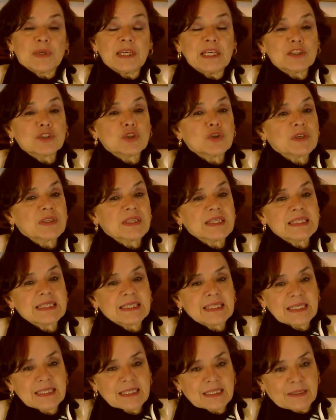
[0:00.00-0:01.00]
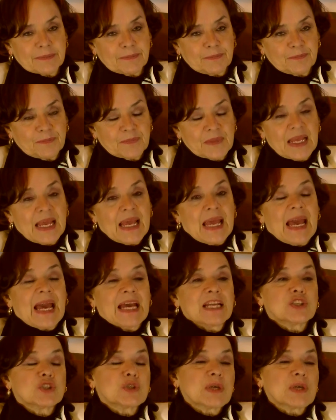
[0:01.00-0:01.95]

he took this system and